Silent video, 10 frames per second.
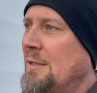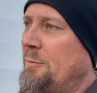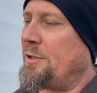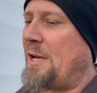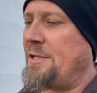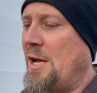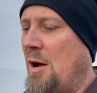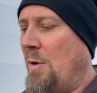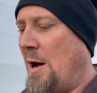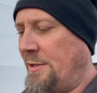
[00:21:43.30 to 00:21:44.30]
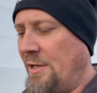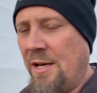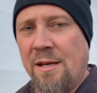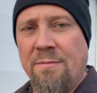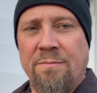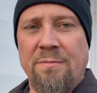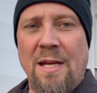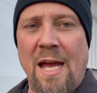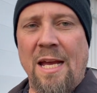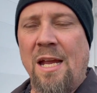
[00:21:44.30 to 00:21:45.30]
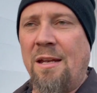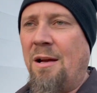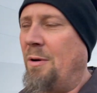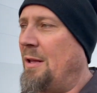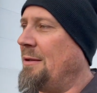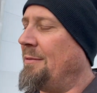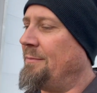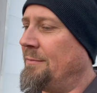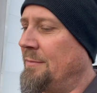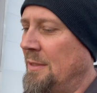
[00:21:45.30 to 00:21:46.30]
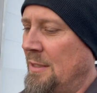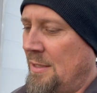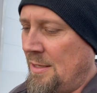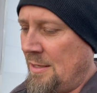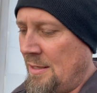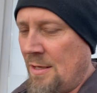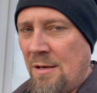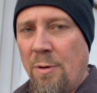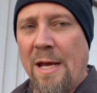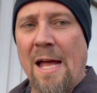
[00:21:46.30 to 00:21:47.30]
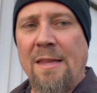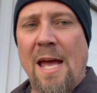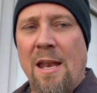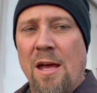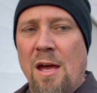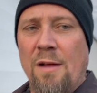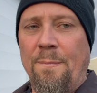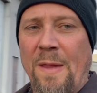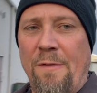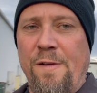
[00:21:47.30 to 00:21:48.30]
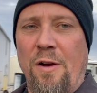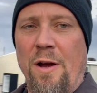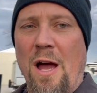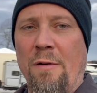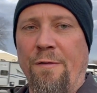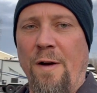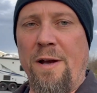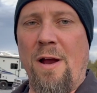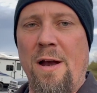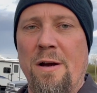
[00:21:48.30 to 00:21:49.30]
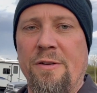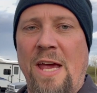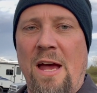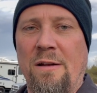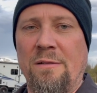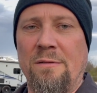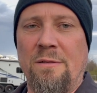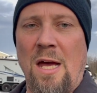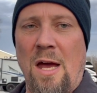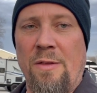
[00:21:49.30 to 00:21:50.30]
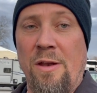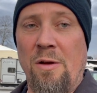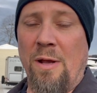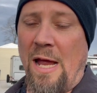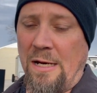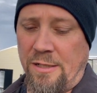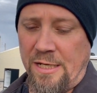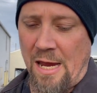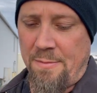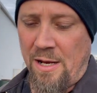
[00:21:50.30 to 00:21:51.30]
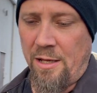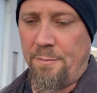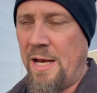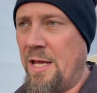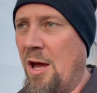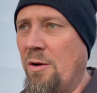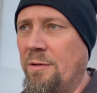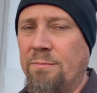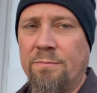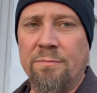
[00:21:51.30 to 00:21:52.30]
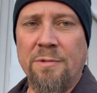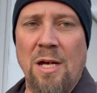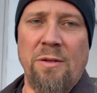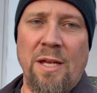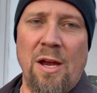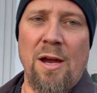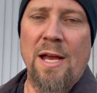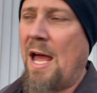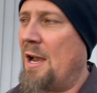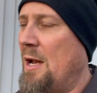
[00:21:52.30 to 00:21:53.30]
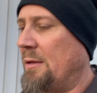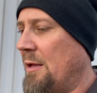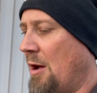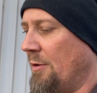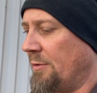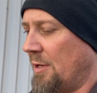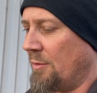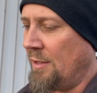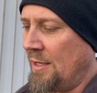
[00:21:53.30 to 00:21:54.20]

appreciate y'all watching and hanging in there with us. We got that uh, that Furrion refrigerator is out. Uh, the new one actually came in a little bit ago, and cousin Gary got it installed, so